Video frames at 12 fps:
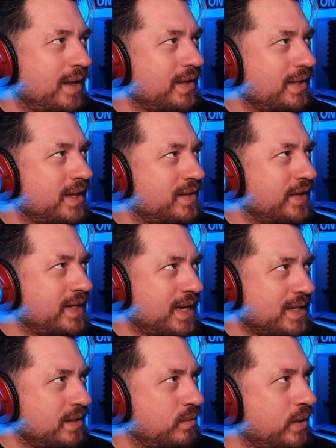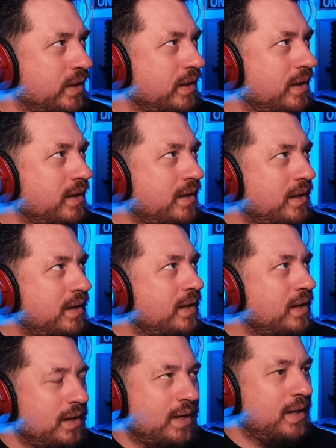think that's fantastic work.
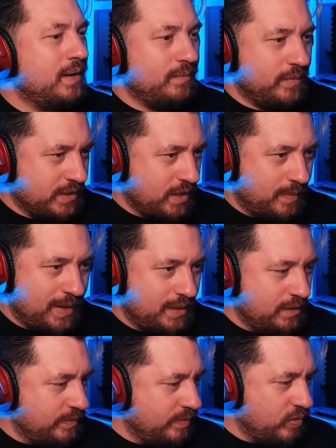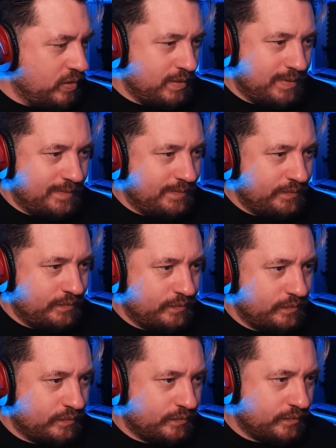Let's go back a little bit more. Here
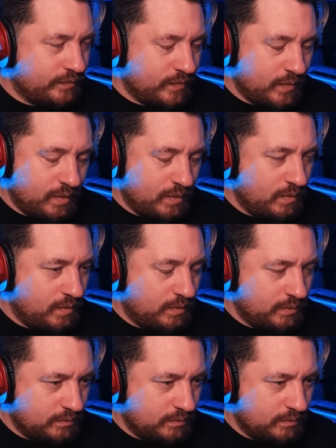I will put